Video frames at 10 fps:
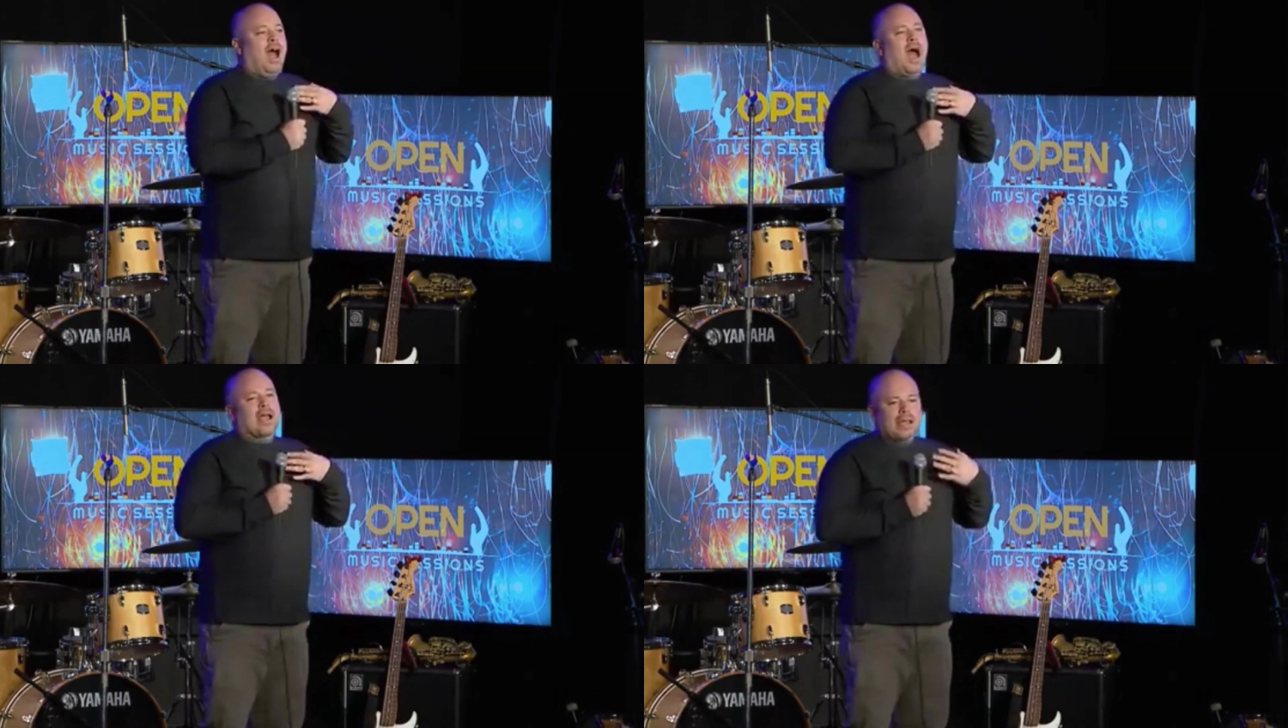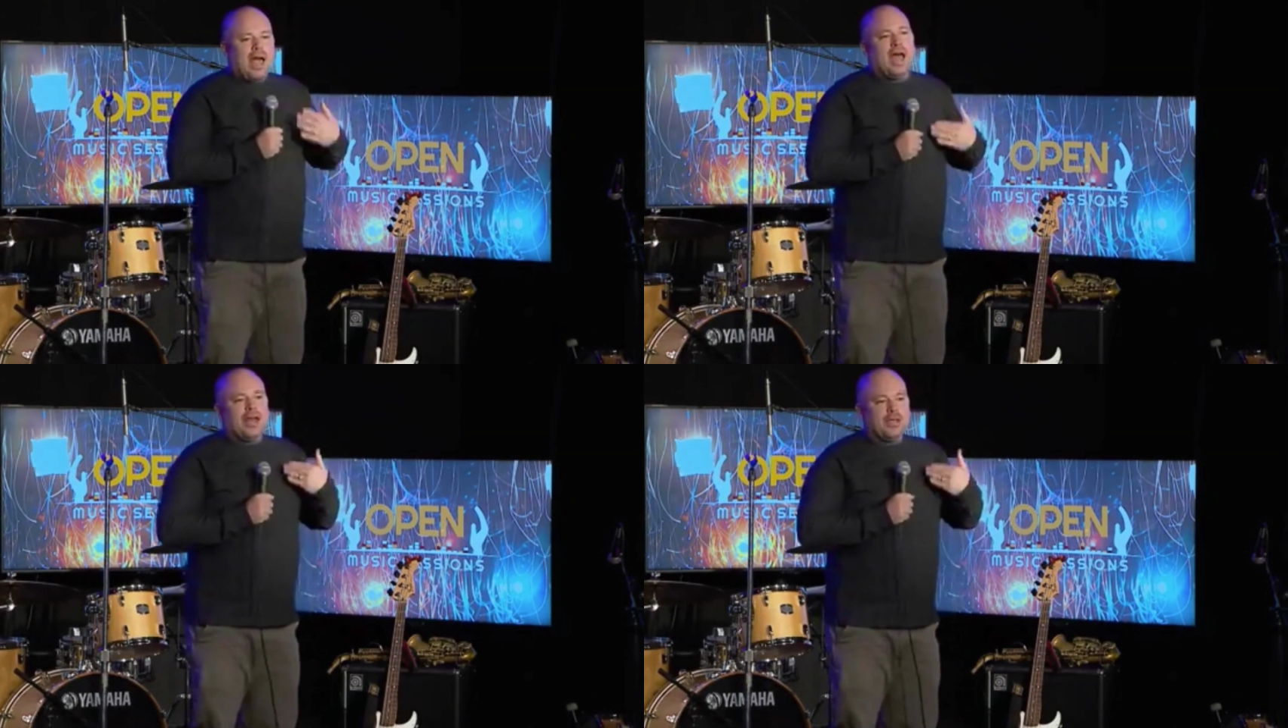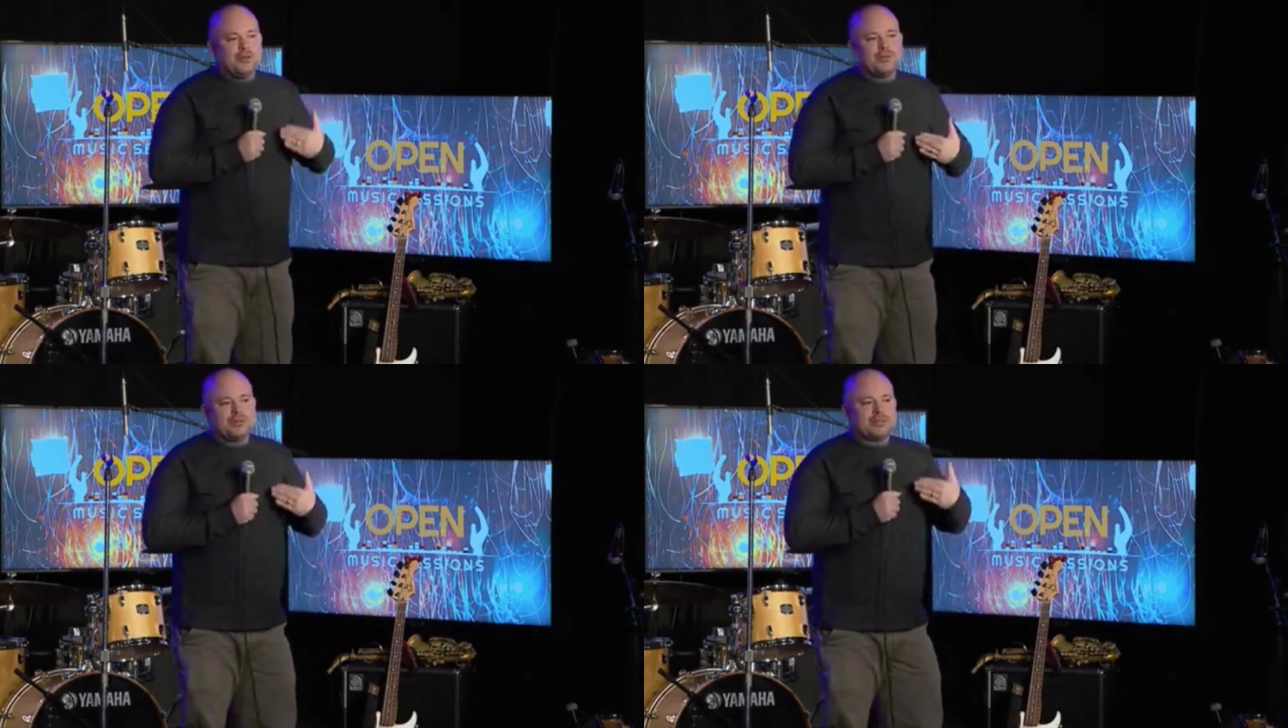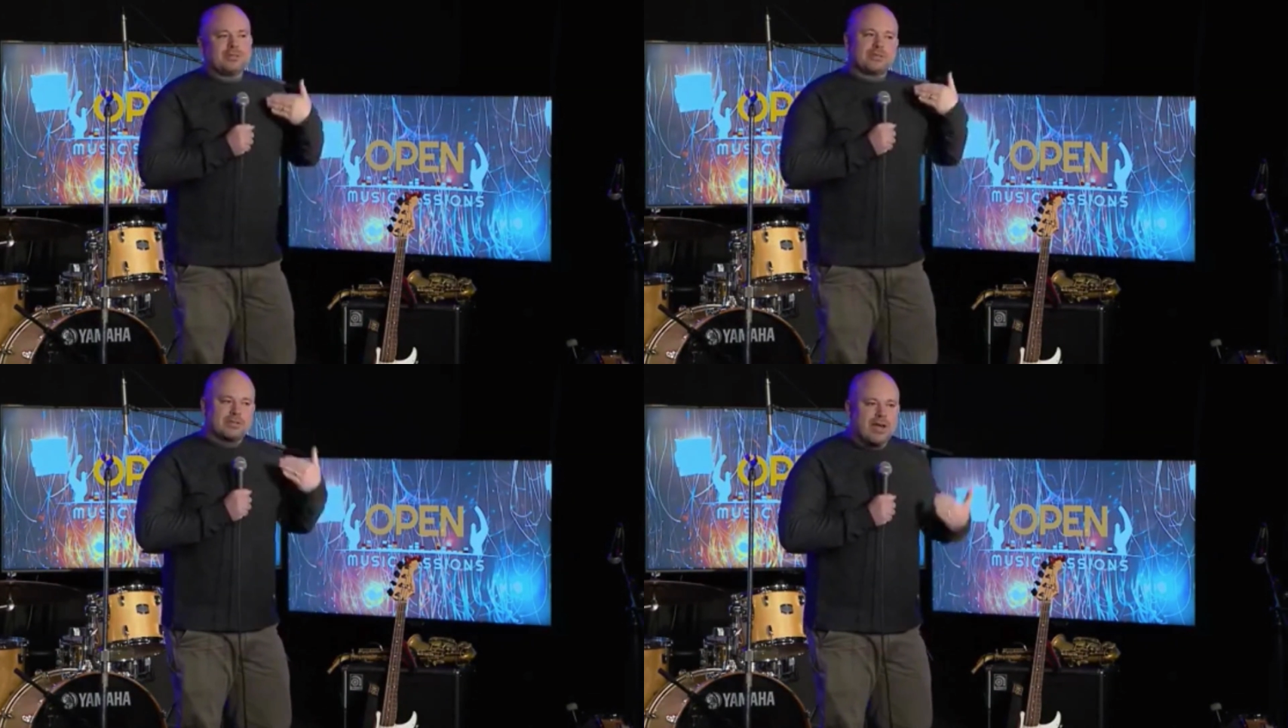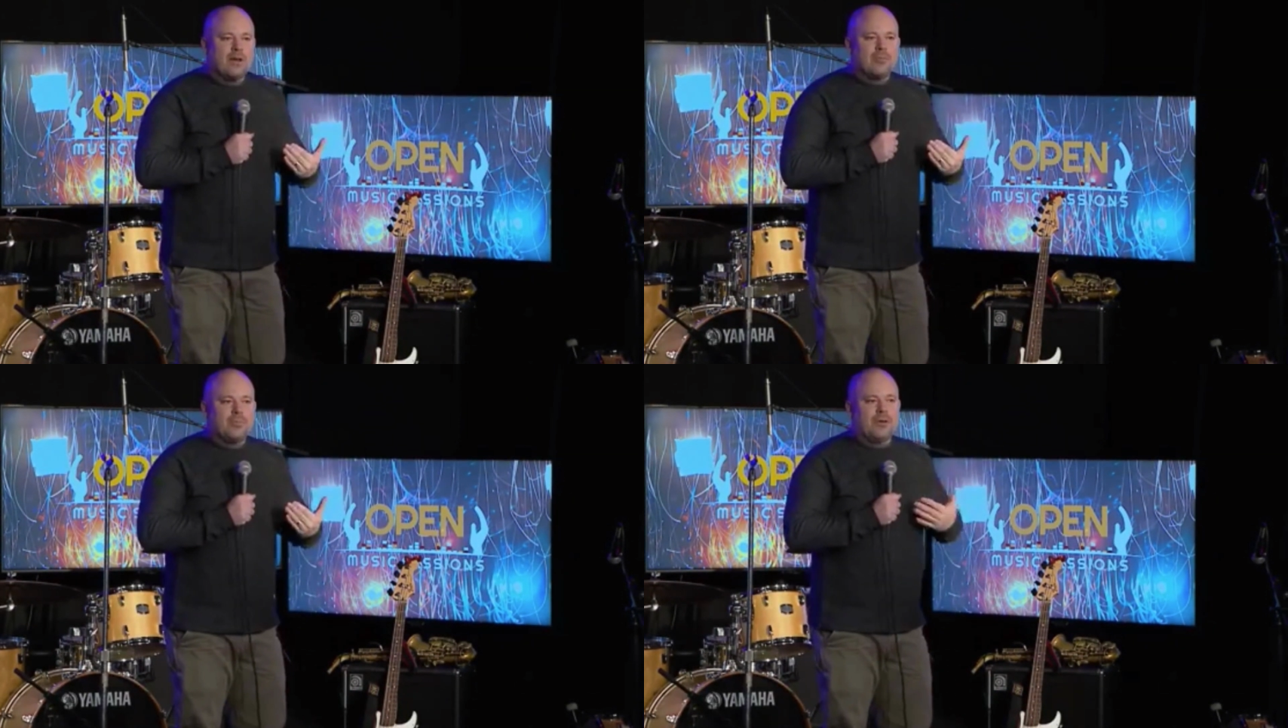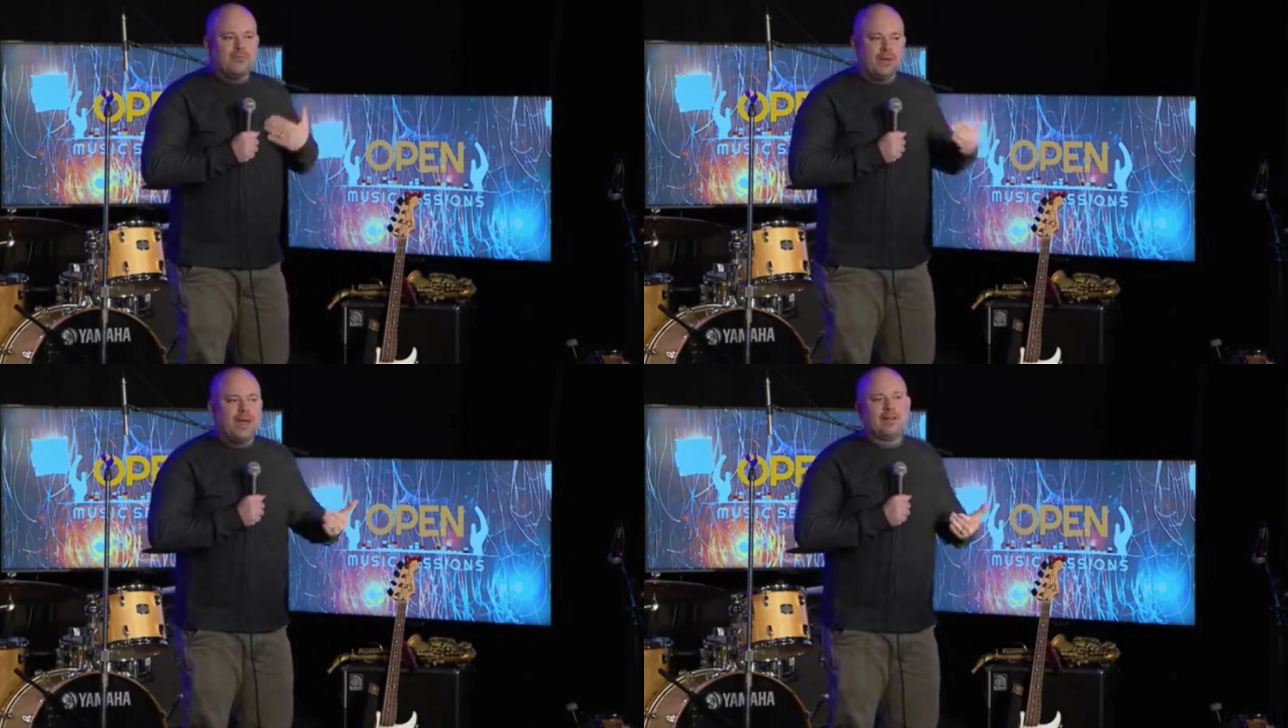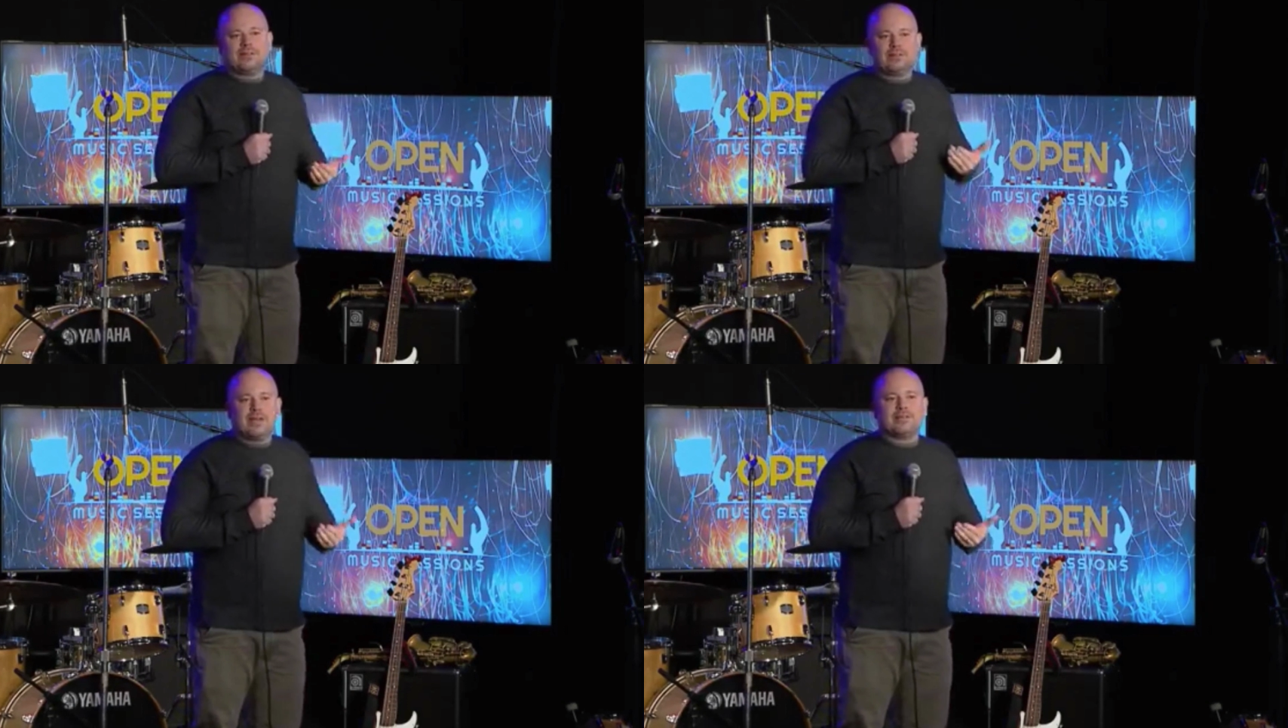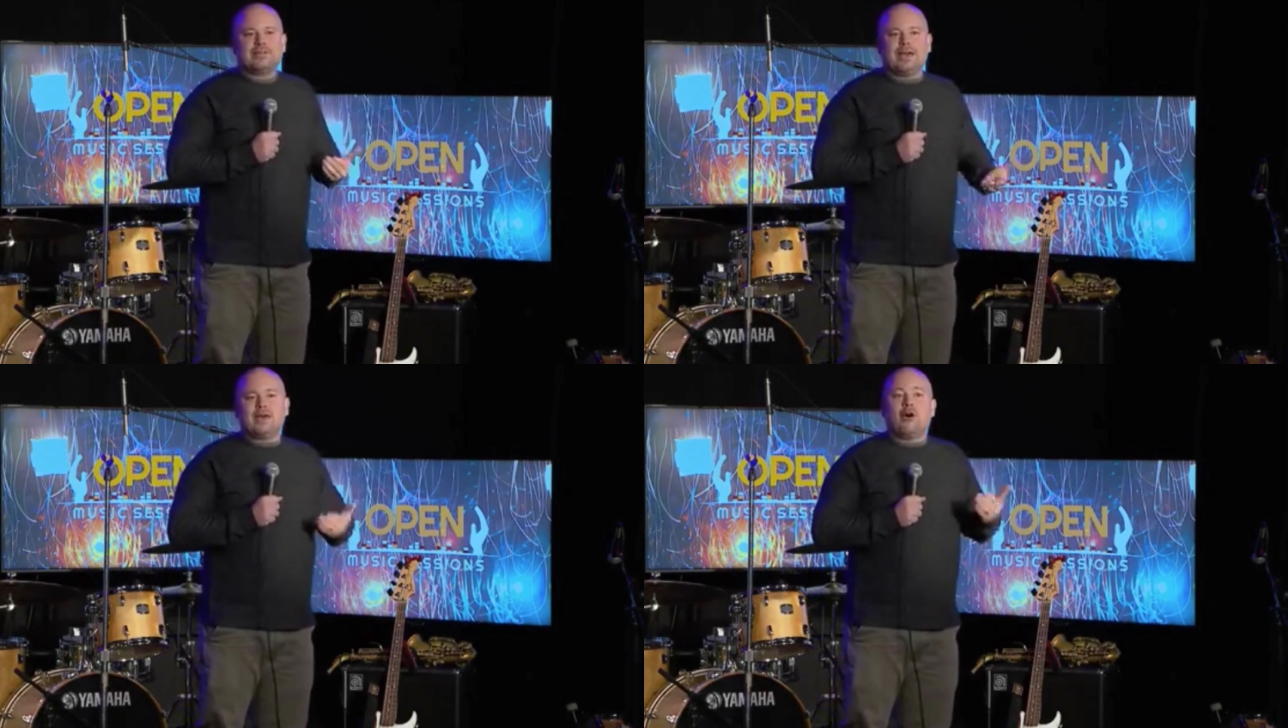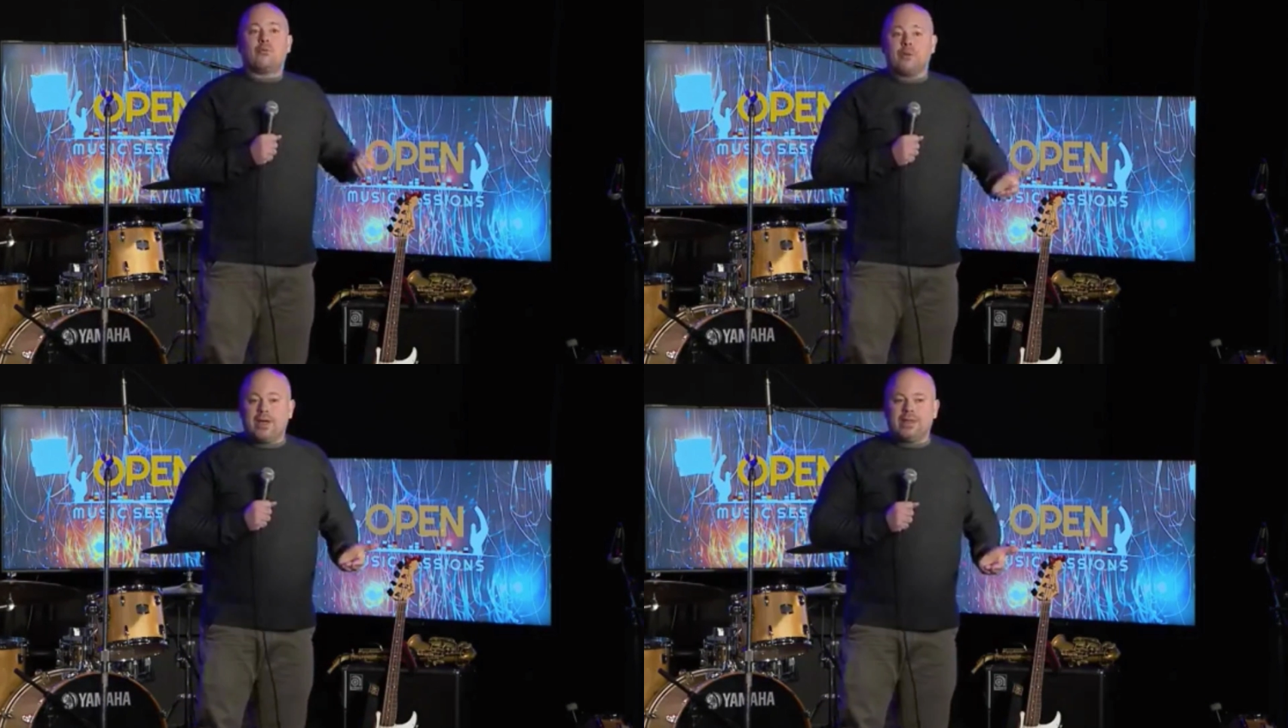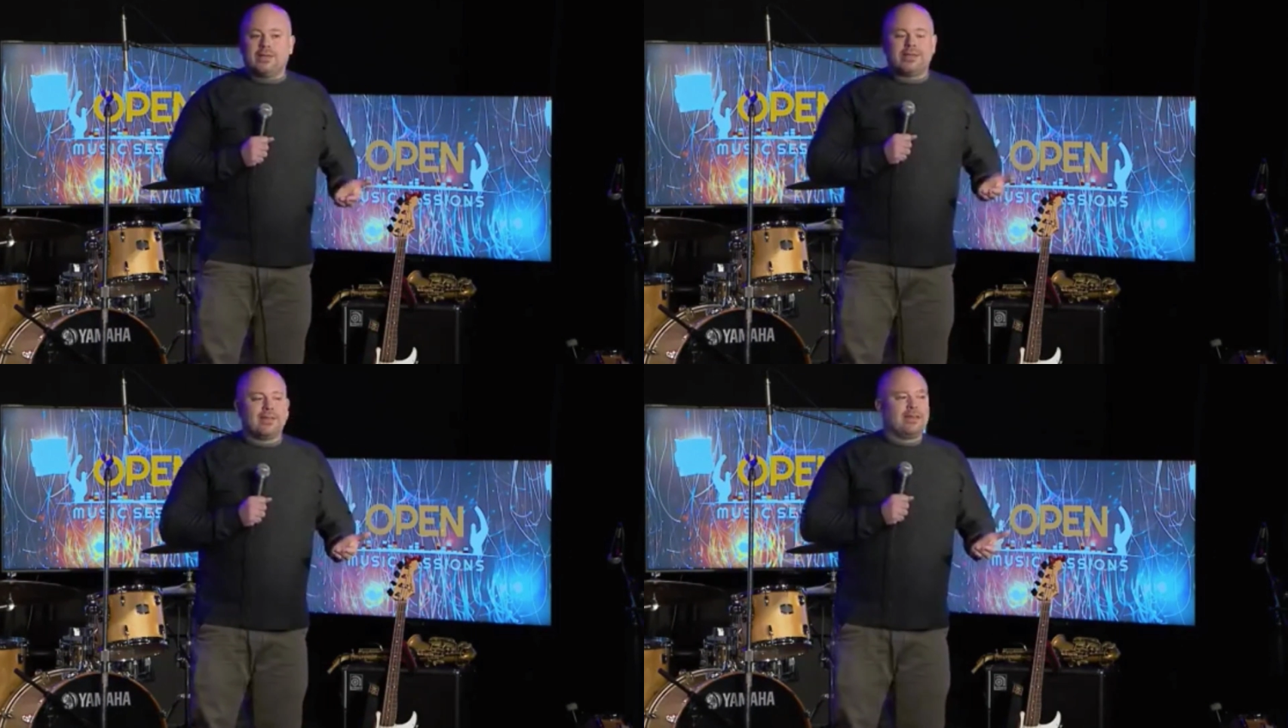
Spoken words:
I kind of use this as therapy, if you hadn't detected that already.